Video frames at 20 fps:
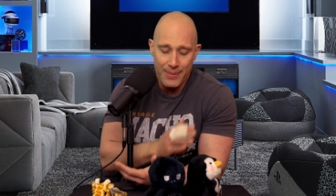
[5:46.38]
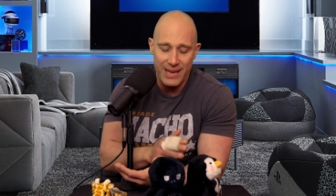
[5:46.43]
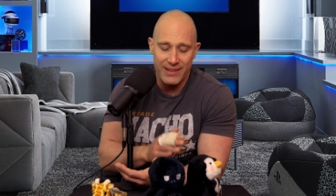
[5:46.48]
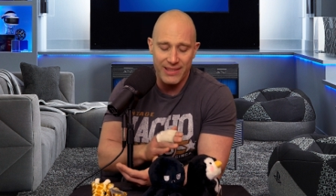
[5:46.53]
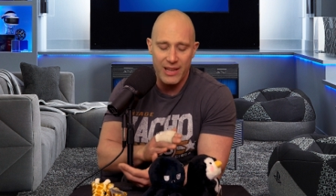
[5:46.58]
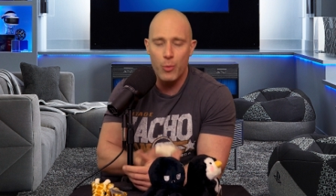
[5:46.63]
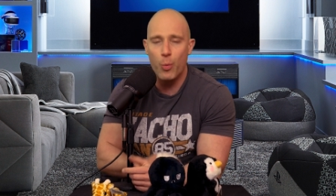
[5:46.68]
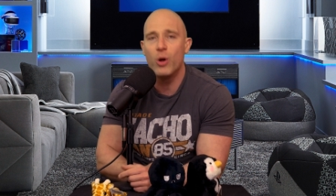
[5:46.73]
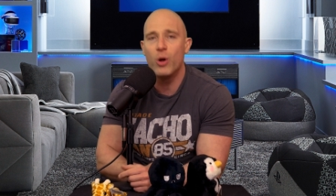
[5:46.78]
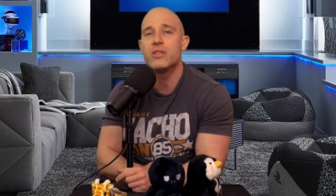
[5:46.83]
But
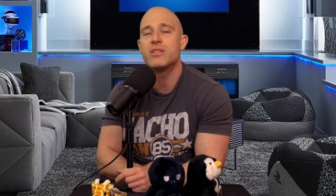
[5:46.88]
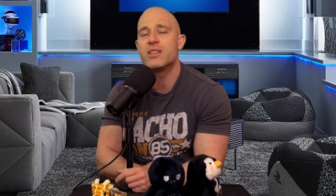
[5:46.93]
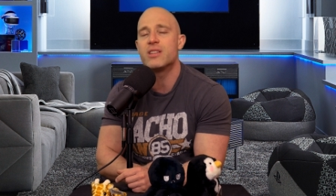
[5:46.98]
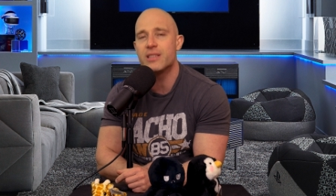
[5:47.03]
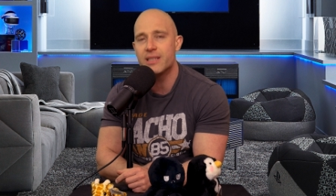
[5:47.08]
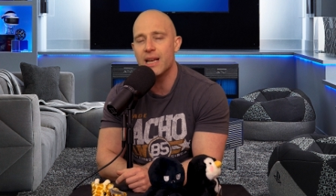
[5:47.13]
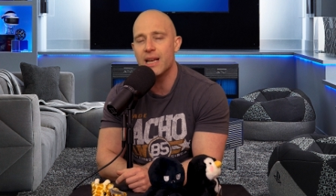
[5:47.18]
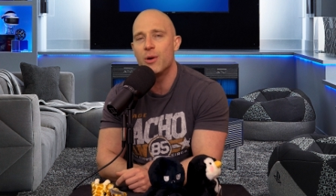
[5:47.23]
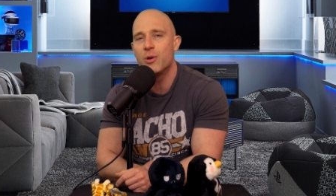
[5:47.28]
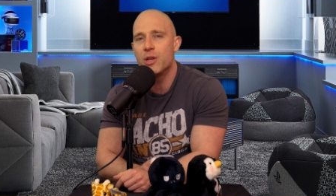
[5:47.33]
yet they want
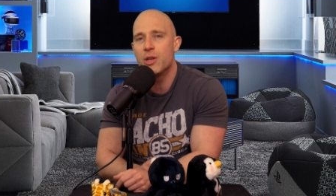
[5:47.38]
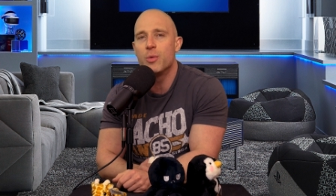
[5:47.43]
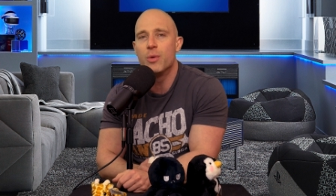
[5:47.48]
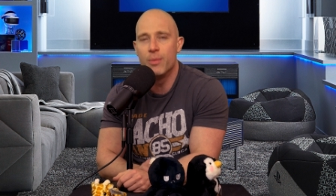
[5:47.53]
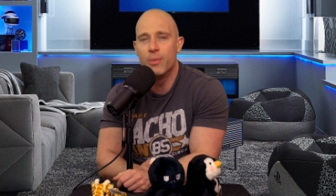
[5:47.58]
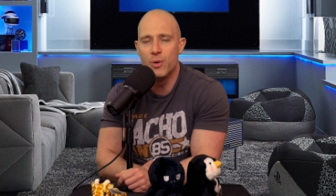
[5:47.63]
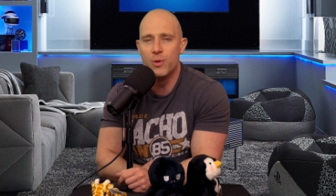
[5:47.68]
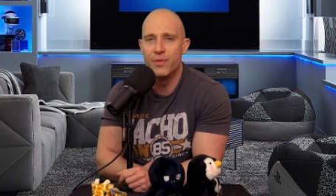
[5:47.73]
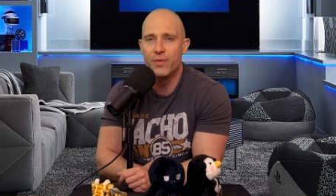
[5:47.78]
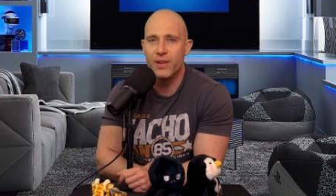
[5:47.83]
to sell you
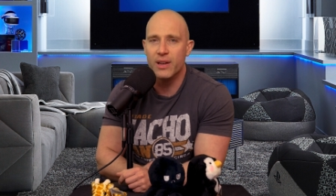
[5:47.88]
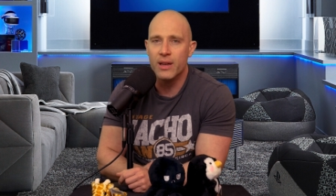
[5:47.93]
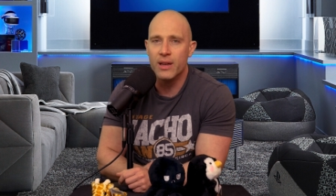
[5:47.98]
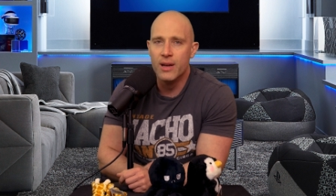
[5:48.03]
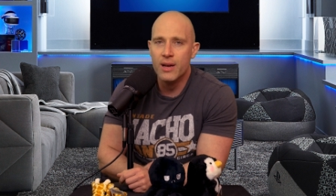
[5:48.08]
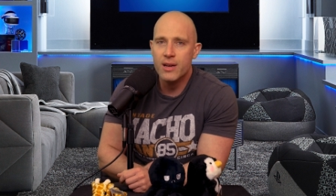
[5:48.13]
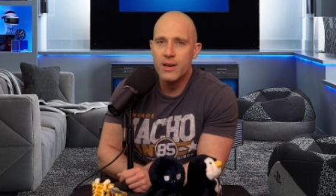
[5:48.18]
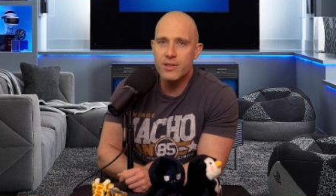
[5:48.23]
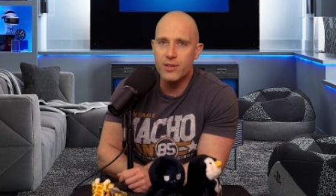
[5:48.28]
a movie.